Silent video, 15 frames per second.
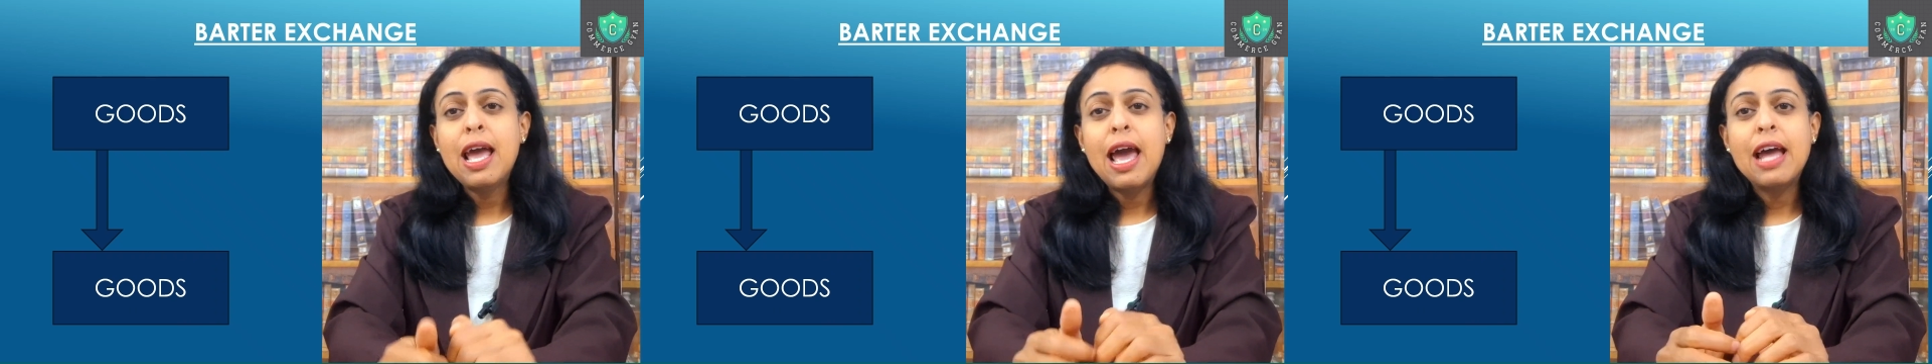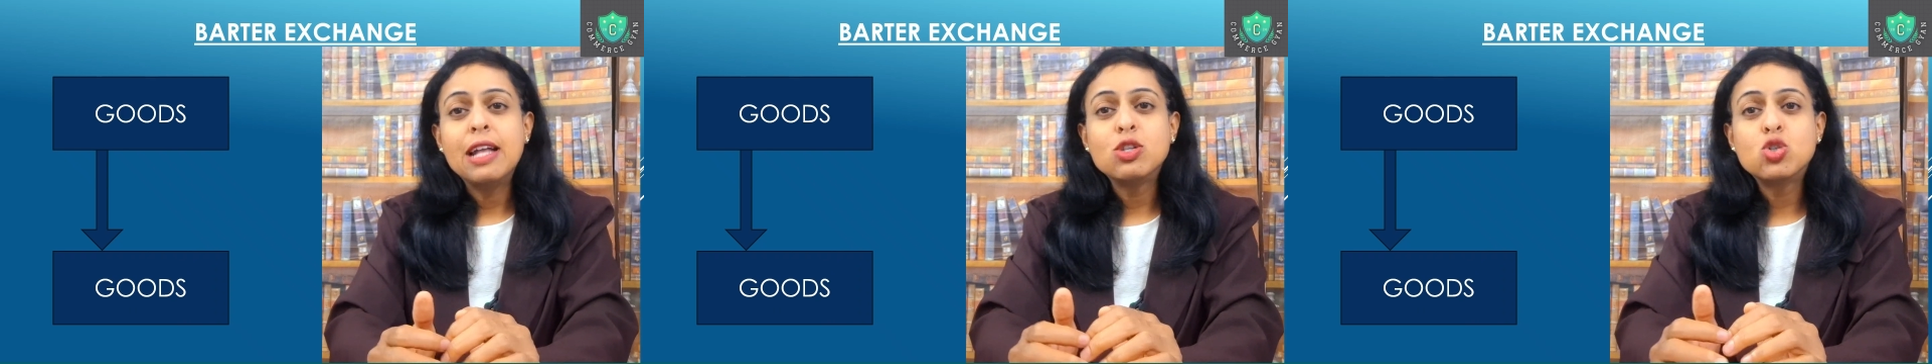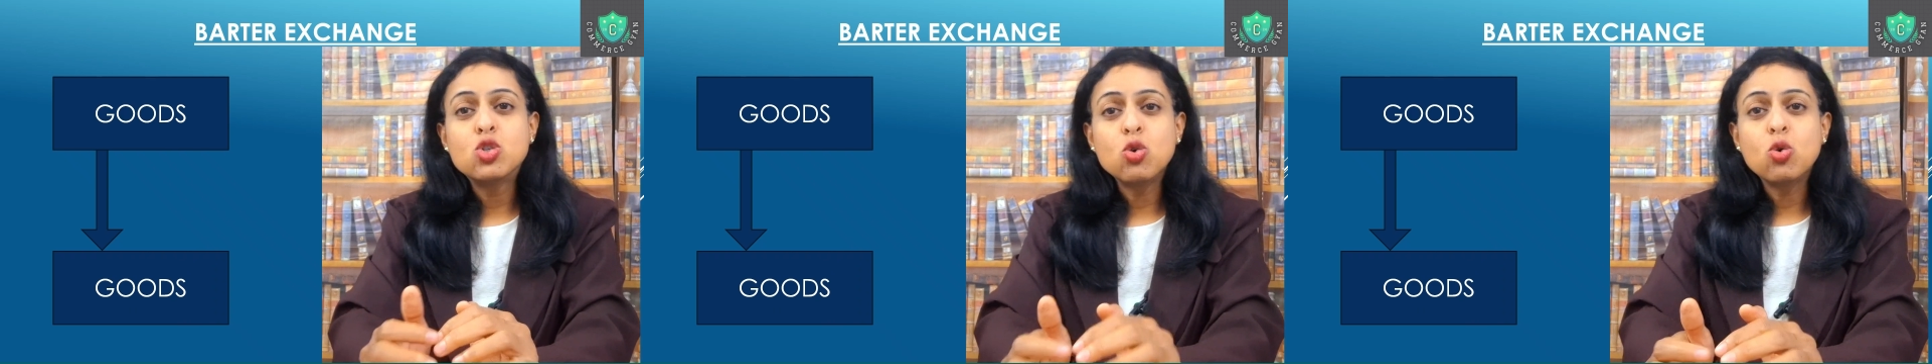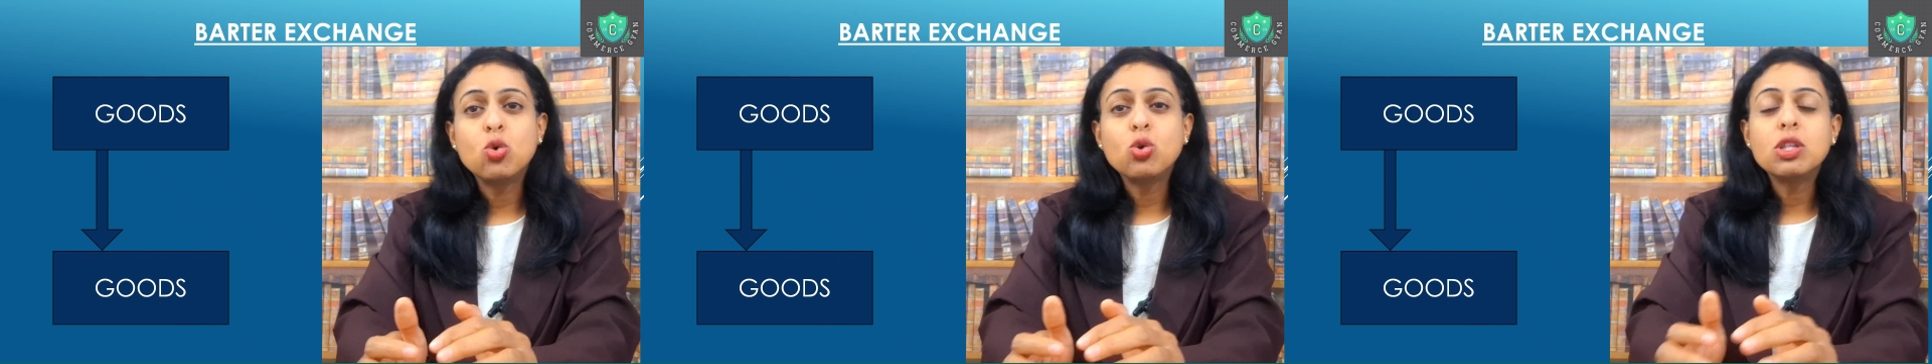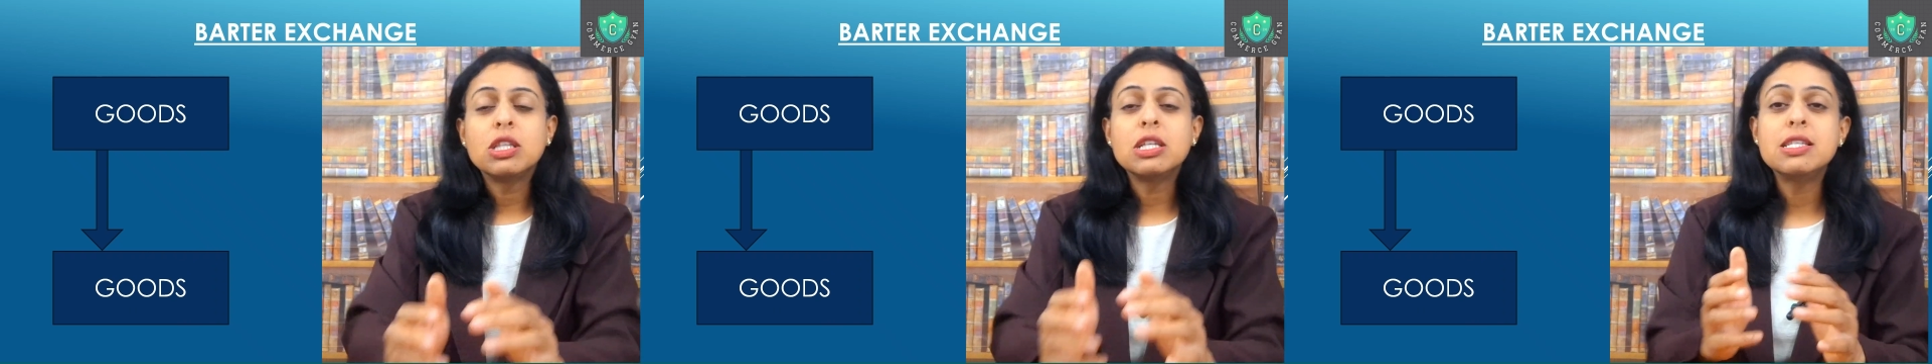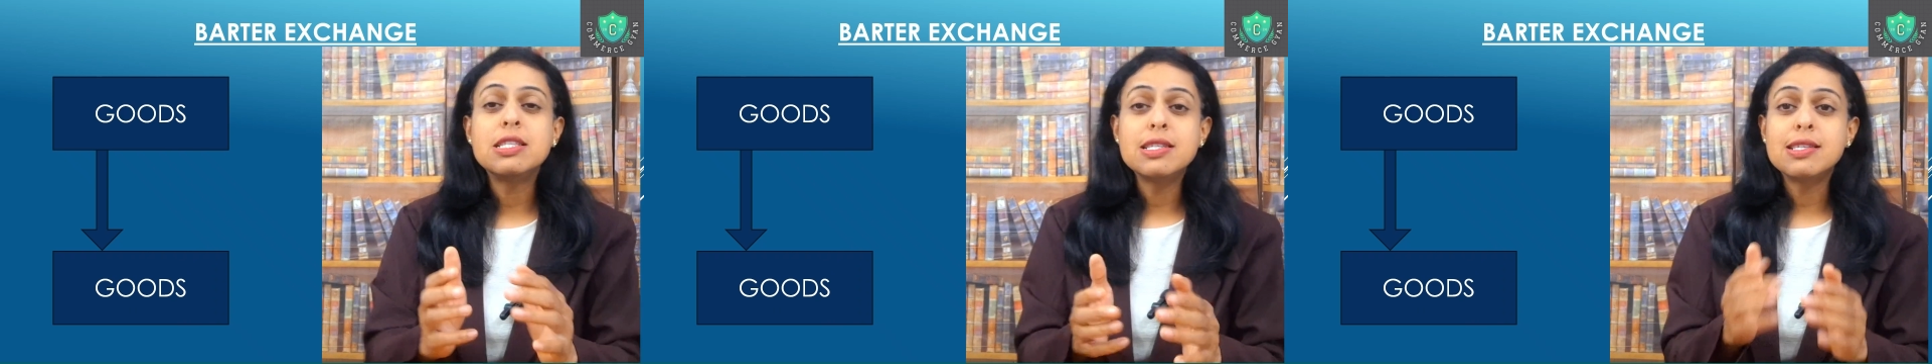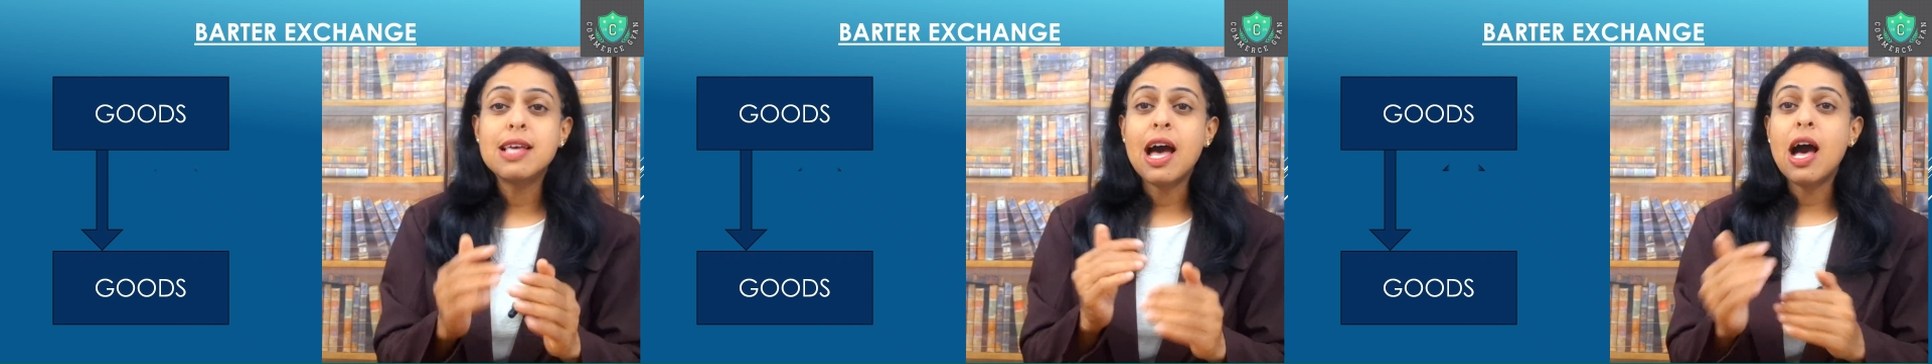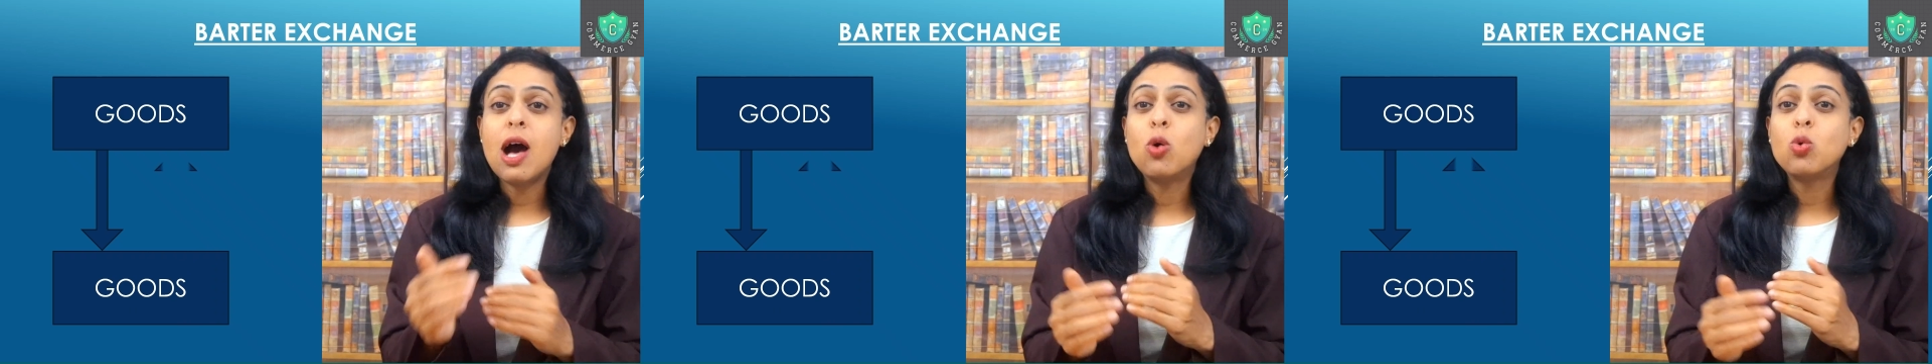And so this is
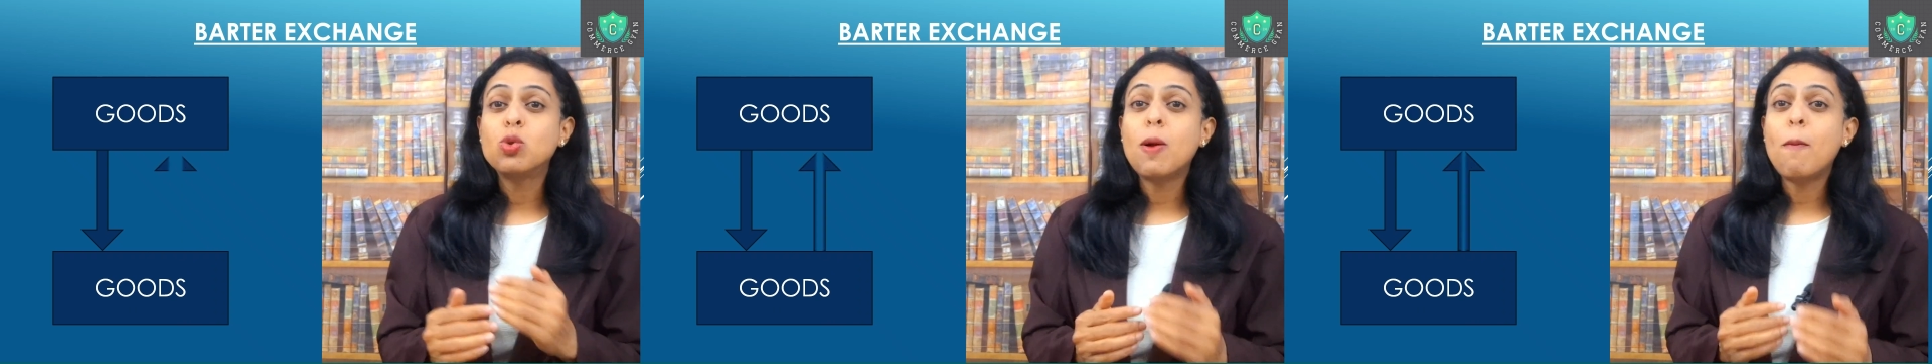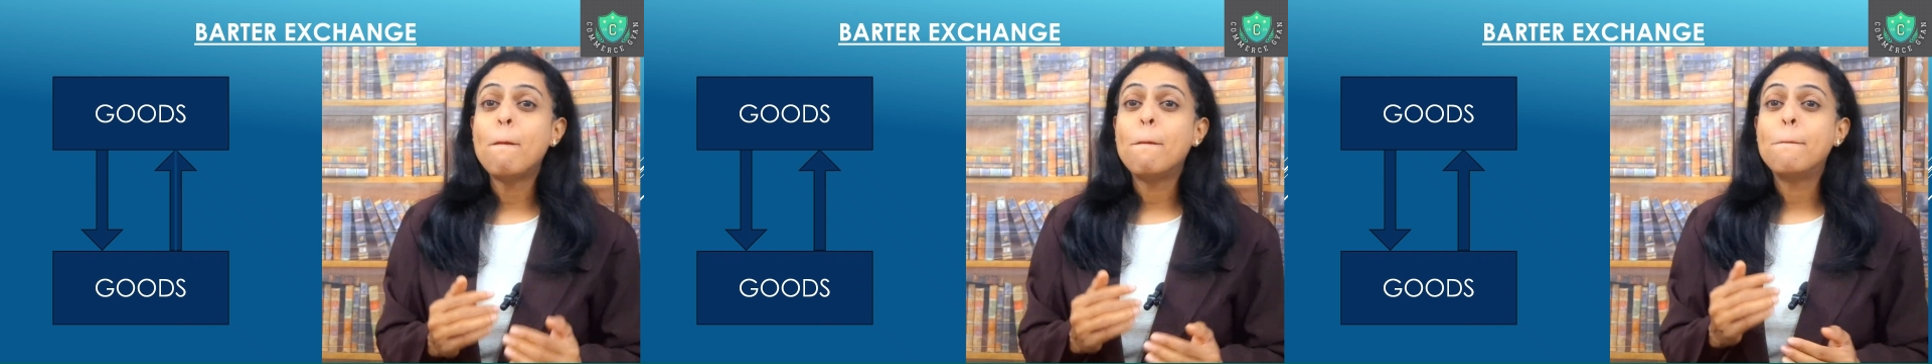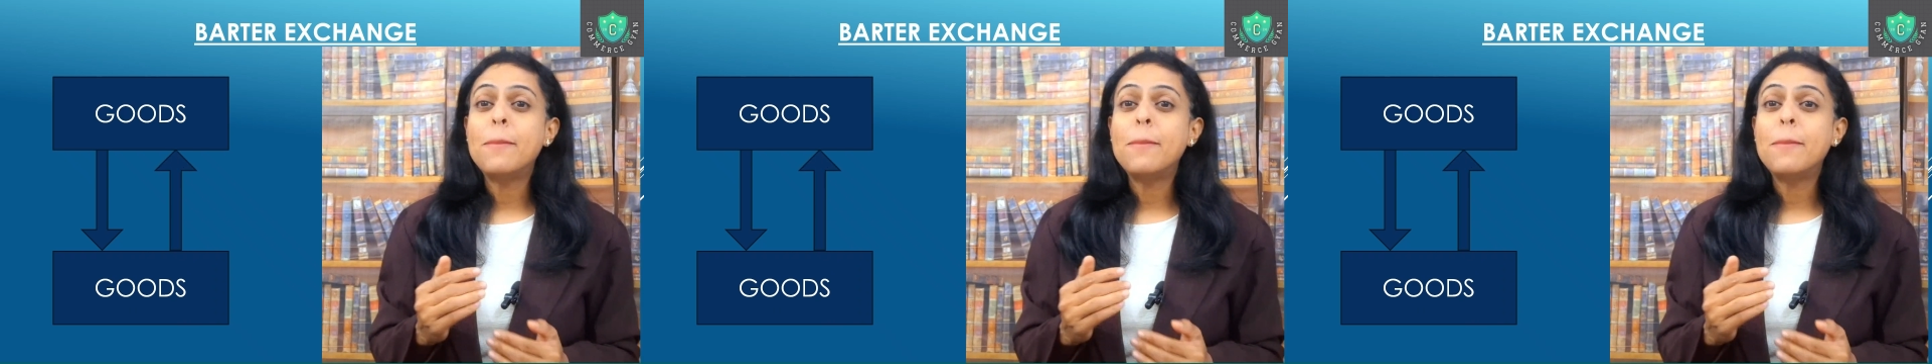how the